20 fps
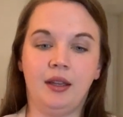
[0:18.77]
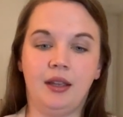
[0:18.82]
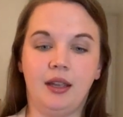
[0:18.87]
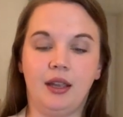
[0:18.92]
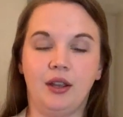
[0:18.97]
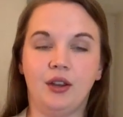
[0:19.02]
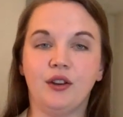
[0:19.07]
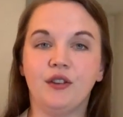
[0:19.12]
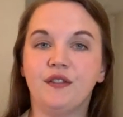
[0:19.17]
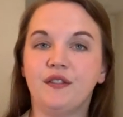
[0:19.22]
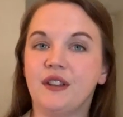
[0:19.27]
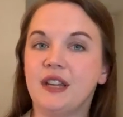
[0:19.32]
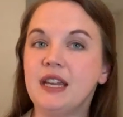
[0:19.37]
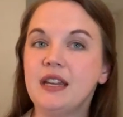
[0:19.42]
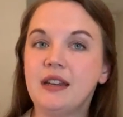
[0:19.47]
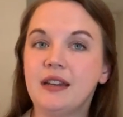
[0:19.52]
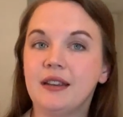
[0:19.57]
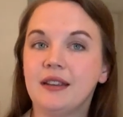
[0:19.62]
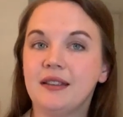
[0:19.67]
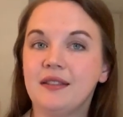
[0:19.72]
Get your
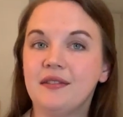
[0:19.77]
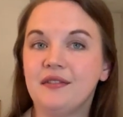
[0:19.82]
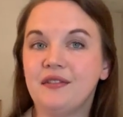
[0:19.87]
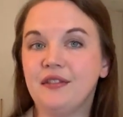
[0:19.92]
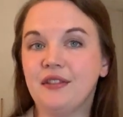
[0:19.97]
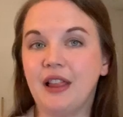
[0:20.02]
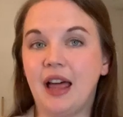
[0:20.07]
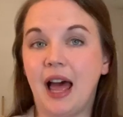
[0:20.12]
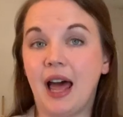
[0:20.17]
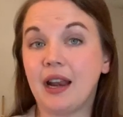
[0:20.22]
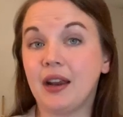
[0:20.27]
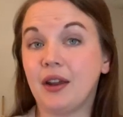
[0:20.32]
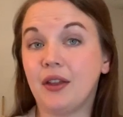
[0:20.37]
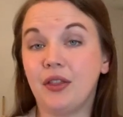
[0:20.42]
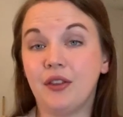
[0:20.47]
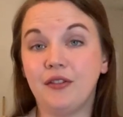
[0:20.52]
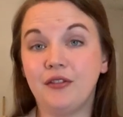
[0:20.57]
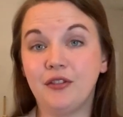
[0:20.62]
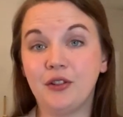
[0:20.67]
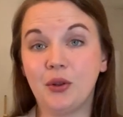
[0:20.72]
feet flat
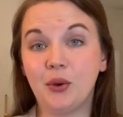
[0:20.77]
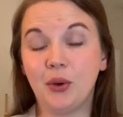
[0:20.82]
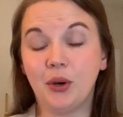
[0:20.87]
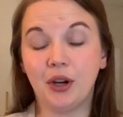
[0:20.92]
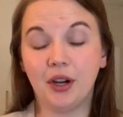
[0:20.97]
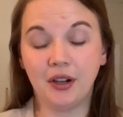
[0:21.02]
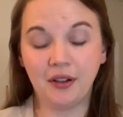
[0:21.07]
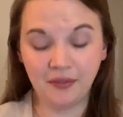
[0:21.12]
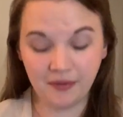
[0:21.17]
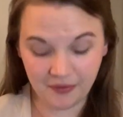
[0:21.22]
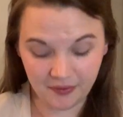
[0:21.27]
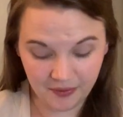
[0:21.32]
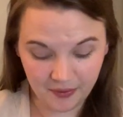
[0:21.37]
on the floor,